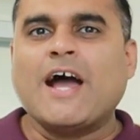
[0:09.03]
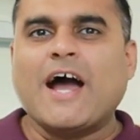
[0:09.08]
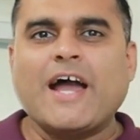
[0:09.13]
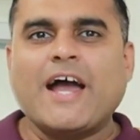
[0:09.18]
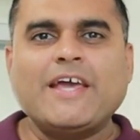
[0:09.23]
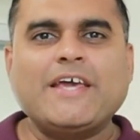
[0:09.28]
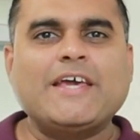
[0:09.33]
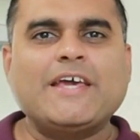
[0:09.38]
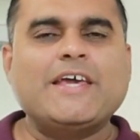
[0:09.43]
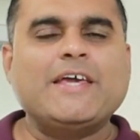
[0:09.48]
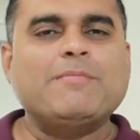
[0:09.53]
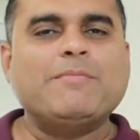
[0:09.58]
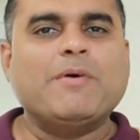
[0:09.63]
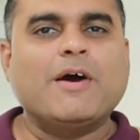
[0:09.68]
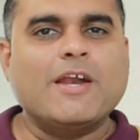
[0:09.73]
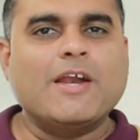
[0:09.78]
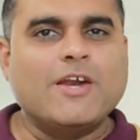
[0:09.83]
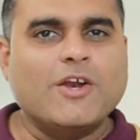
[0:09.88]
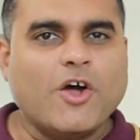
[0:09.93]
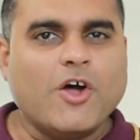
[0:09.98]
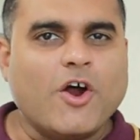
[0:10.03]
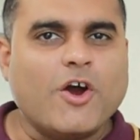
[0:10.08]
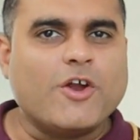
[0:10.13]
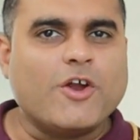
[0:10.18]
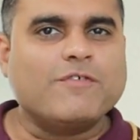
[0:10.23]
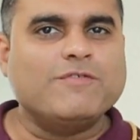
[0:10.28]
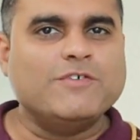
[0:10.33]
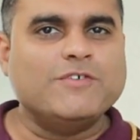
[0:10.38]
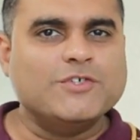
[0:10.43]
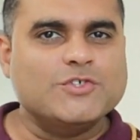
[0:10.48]
I keep a lot
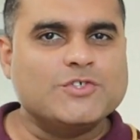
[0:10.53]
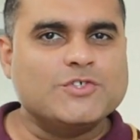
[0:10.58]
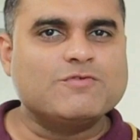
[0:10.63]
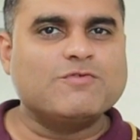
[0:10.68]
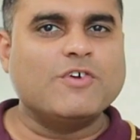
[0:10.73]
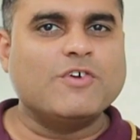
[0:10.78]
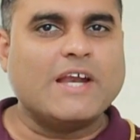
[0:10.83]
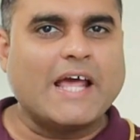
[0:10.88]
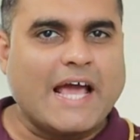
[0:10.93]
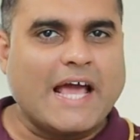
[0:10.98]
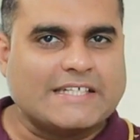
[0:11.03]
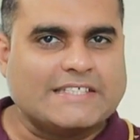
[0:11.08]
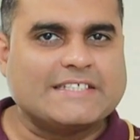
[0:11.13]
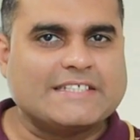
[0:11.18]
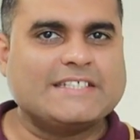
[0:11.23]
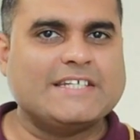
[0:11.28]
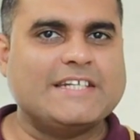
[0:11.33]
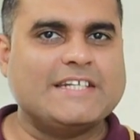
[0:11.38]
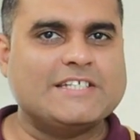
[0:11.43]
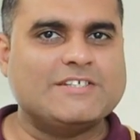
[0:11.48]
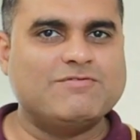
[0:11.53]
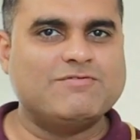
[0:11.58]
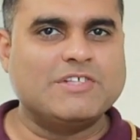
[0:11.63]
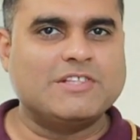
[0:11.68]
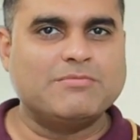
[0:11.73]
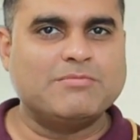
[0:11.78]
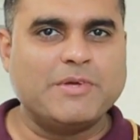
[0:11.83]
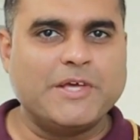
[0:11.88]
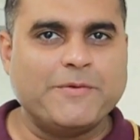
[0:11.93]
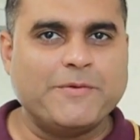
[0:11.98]
of useful accessories
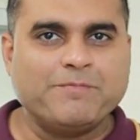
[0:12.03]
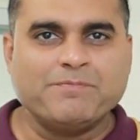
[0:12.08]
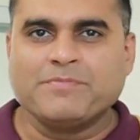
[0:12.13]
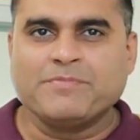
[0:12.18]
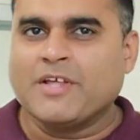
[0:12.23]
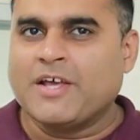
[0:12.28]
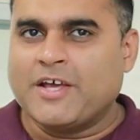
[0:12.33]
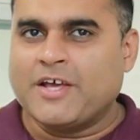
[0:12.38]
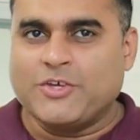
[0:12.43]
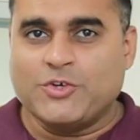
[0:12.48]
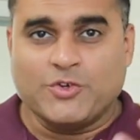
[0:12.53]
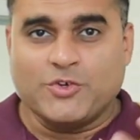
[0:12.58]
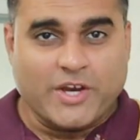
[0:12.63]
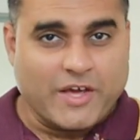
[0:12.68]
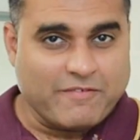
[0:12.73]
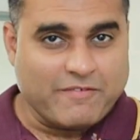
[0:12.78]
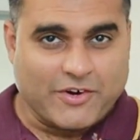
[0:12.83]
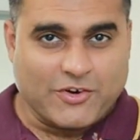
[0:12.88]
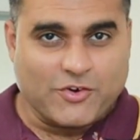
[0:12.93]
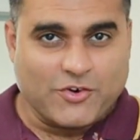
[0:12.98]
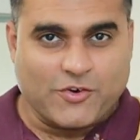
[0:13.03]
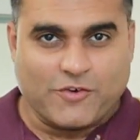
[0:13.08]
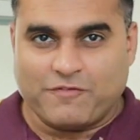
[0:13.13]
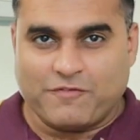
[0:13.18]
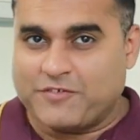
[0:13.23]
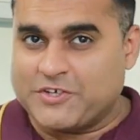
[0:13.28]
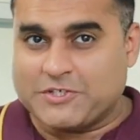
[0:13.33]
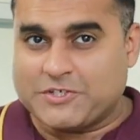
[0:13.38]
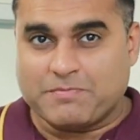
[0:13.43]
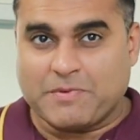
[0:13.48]
with me. You never know
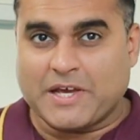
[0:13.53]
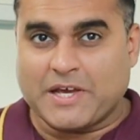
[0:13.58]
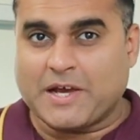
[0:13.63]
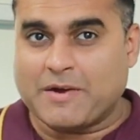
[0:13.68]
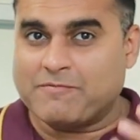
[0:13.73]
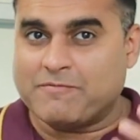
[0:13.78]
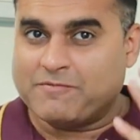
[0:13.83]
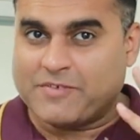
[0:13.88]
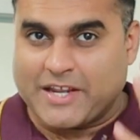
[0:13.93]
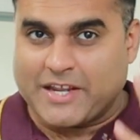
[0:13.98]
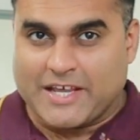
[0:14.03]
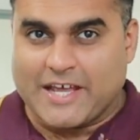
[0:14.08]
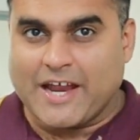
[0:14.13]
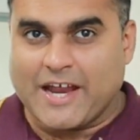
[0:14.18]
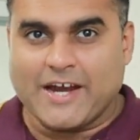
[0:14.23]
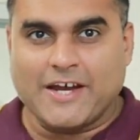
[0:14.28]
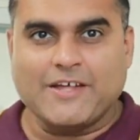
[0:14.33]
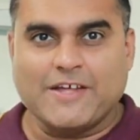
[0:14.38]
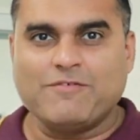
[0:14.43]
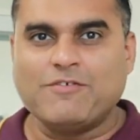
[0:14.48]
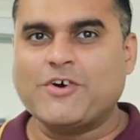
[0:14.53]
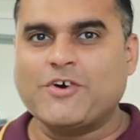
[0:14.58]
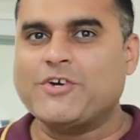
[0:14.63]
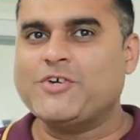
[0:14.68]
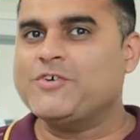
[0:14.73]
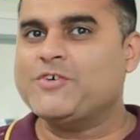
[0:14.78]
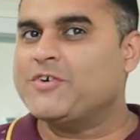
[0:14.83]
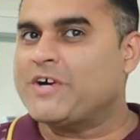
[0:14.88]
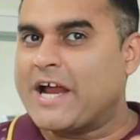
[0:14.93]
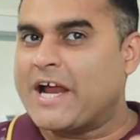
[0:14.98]
which may come very handy for
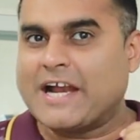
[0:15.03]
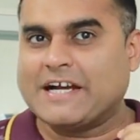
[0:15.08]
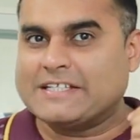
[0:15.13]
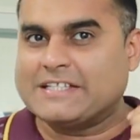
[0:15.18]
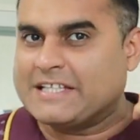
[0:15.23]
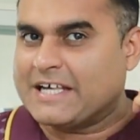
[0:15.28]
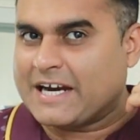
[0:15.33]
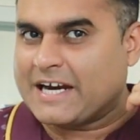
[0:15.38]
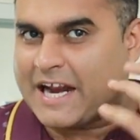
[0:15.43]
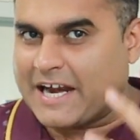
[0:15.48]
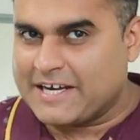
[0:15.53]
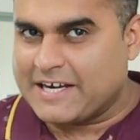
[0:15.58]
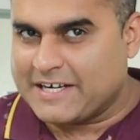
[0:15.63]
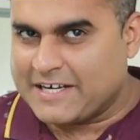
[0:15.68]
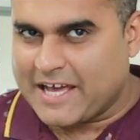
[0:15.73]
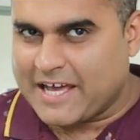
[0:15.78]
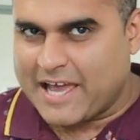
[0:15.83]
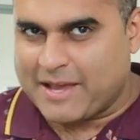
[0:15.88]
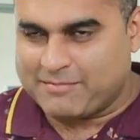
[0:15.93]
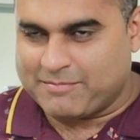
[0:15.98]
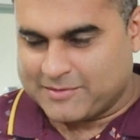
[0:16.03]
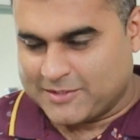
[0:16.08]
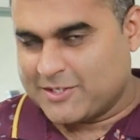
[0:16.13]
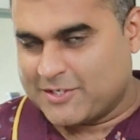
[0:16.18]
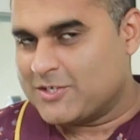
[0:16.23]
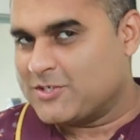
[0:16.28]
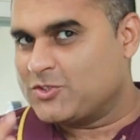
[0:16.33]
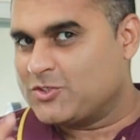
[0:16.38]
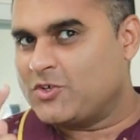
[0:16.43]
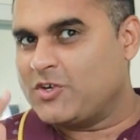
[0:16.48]
you at the right time.
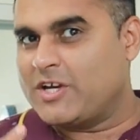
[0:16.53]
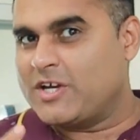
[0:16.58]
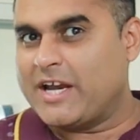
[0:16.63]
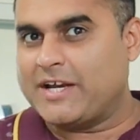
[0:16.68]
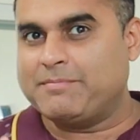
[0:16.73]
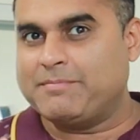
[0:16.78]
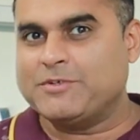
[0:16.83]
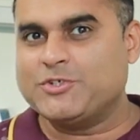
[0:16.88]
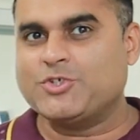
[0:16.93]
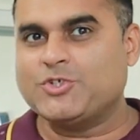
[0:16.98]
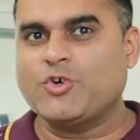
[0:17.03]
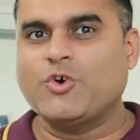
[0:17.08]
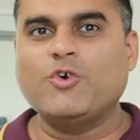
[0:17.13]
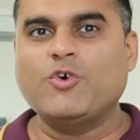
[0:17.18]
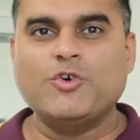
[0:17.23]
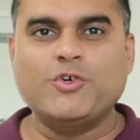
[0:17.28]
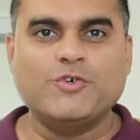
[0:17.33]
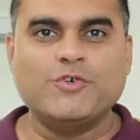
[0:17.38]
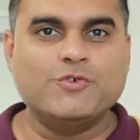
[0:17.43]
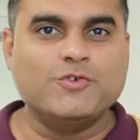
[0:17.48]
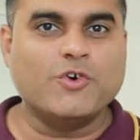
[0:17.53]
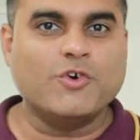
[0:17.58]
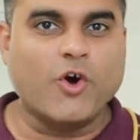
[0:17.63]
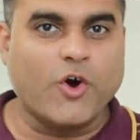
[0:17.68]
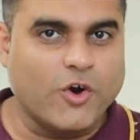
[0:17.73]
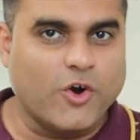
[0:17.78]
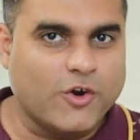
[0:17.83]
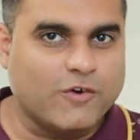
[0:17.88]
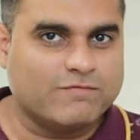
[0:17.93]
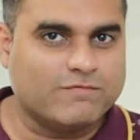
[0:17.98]
So let me show you
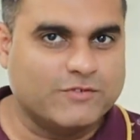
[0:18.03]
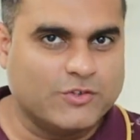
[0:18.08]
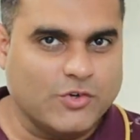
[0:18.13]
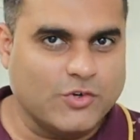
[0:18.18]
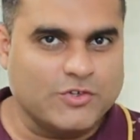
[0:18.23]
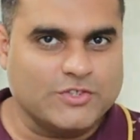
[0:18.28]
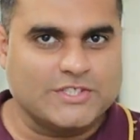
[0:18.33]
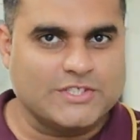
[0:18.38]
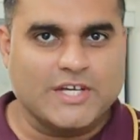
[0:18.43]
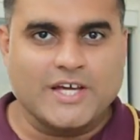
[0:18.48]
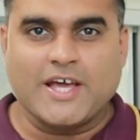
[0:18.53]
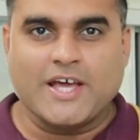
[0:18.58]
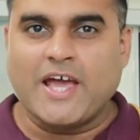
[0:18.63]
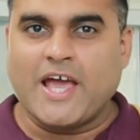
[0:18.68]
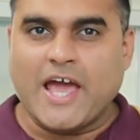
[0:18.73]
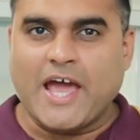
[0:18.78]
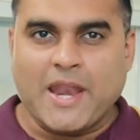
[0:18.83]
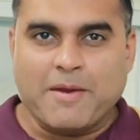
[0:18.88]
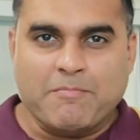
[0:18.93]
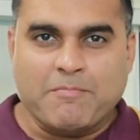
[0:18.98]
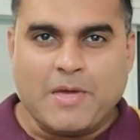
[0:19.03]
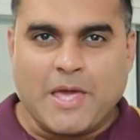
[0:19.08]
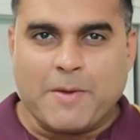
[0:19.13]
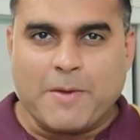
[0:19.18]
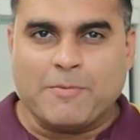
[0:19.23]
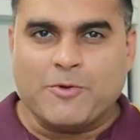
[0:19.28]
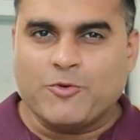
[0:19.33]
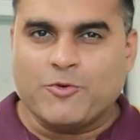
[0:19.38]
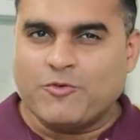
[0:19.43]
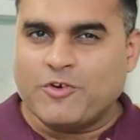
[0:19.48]
all of those, and
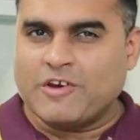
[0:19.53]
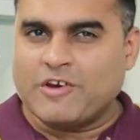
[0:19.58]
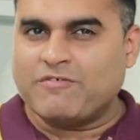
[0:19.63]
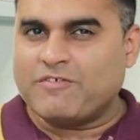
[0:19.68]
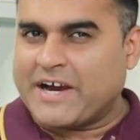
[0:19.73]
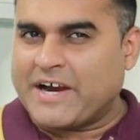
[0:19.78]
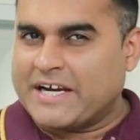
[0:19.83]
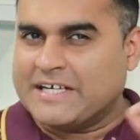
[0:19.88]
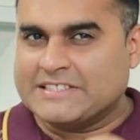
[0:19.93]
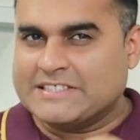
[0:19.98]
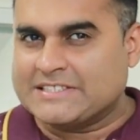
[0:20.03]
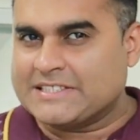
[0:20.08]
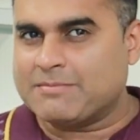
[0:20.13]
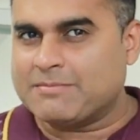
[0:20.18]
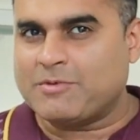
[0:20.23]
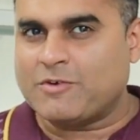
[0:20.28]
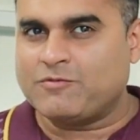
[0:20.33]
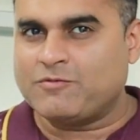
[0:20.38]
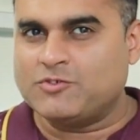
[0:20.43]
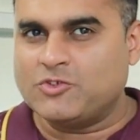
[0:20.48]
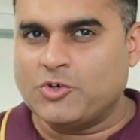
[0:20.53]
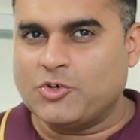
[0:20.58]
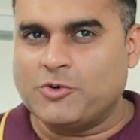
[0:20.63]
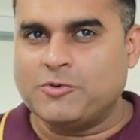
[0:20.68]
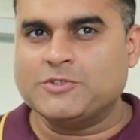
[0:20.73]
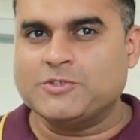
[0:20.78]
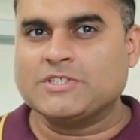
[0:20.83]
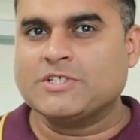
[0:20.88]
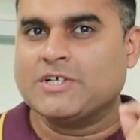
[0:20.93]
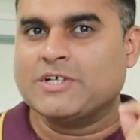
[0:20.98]
maybe you will find some of
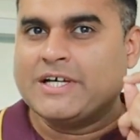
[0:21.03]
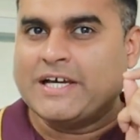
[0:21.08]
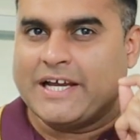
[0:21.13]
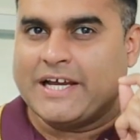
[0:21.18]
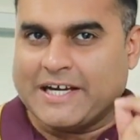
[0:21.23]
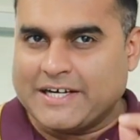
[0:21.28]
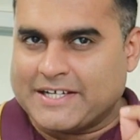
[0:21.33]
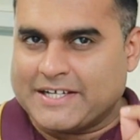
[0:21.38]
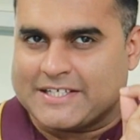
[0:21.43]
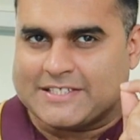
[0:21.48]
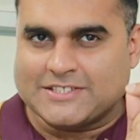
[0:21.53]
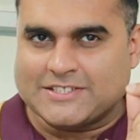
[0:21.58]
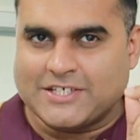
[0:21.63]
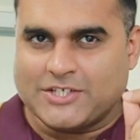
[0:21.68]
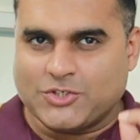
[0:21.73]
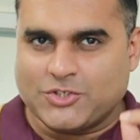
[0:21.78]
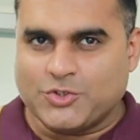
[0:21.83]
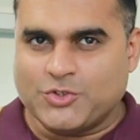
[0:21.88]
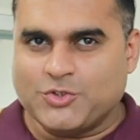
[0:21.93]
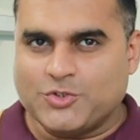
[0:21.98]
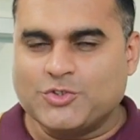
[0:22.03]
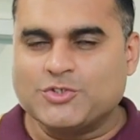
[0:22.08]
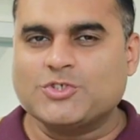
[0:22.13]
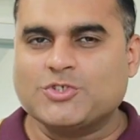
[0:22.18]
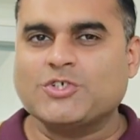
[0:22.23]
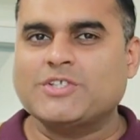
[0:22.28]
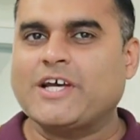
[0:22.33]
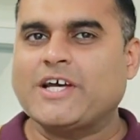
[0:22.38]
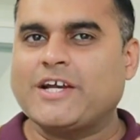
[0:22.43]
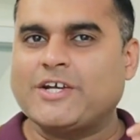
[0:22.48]
those interesting to you,
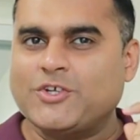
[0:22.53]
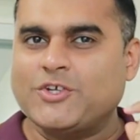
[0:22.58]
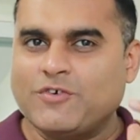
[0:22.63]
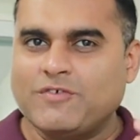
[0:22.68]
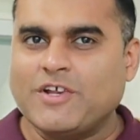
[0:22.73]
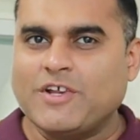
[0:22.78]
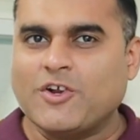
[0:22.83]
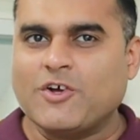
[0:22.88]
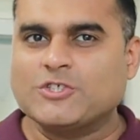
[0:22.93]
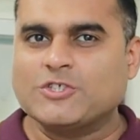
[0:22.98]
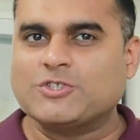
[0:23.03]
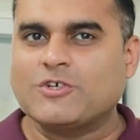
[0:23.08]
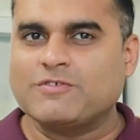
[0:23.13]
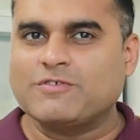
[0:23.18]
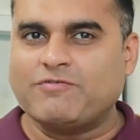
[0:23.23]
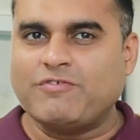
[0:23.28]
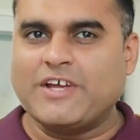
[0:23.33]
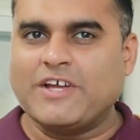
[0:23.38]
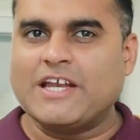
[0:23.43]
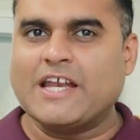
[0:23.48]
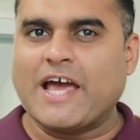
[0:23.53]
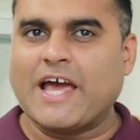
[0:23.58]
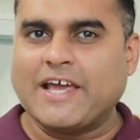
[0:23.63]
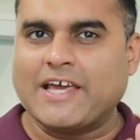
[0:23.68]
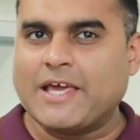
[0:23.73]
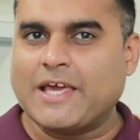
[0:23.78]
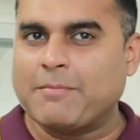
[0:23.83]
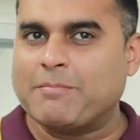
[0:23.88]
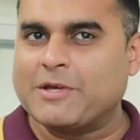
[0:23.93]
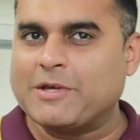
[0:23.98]
so that you will also feel
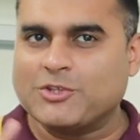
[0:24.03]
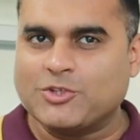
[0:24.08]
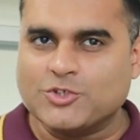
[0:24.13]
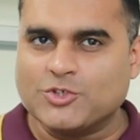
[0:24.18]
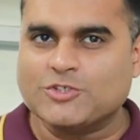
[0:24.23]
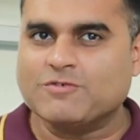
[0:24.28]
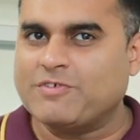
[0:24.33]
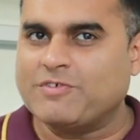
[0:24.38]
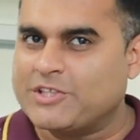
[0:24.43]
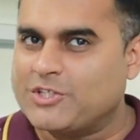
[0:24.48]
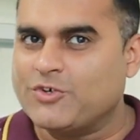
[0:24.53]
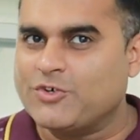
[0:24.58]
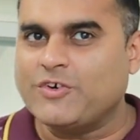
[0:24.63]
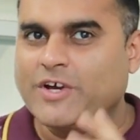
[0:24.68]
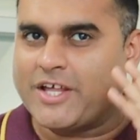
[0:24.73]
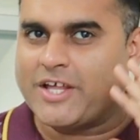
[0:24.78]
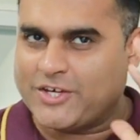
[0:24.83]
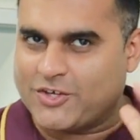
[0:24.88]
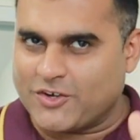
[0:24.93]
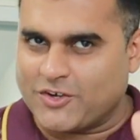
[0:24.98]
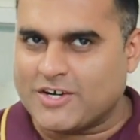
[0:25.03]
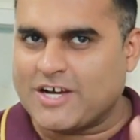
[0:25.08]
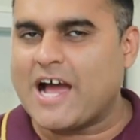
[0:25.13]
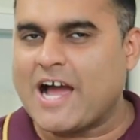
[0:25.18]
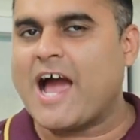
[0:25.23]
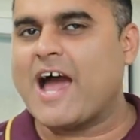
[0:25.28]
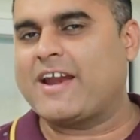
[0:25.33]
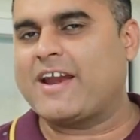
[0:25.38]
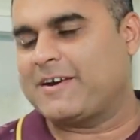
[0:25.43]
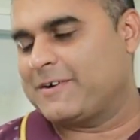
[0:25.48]
like keeping those with you in your
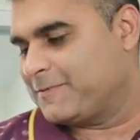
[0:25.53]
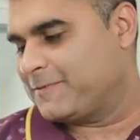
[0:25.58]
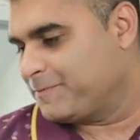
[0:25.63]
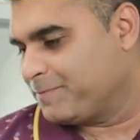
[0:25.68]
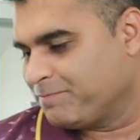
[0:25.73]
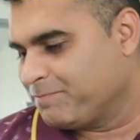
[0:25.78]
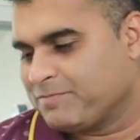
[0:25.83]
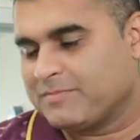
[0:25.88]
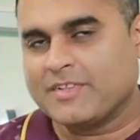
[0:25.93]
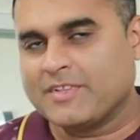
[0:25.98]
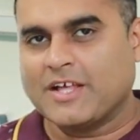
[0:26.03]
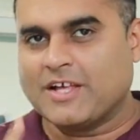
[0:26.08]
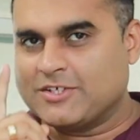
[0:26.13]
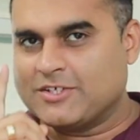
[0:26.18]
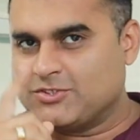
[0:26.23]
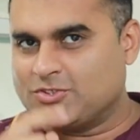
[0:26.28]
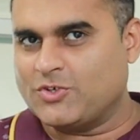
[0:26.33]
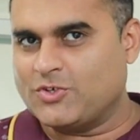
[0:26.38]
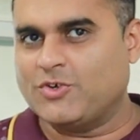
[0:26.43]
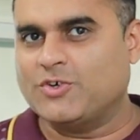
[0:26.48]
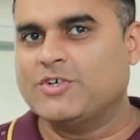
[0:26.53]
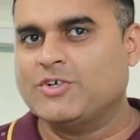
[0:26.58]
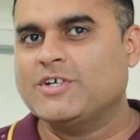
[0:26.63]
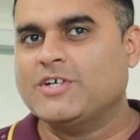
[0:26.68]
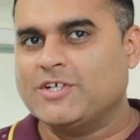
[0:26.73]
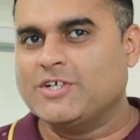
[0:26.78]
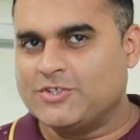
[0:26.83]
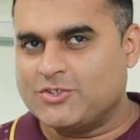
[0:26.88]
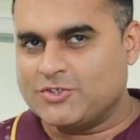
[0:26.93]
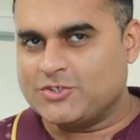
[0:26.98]
car. So
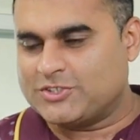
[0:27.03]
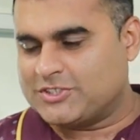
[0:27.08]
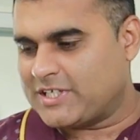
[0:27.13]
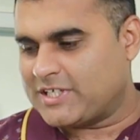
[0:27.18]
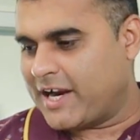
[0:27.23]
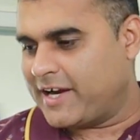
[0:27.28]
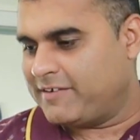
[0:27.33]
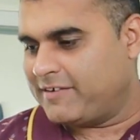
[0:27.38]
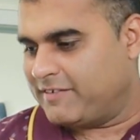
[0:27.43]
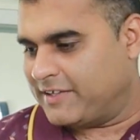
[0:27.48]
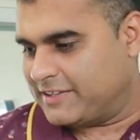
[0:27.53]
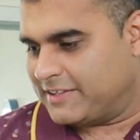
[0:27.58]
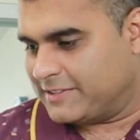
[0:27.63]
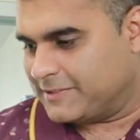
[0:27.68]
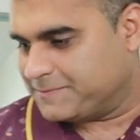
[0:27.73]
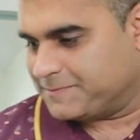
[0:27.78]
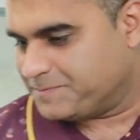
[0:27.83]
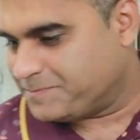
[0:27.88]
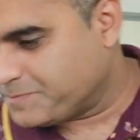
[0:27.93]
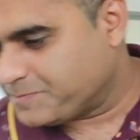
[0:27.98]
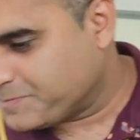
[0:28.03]
to start with,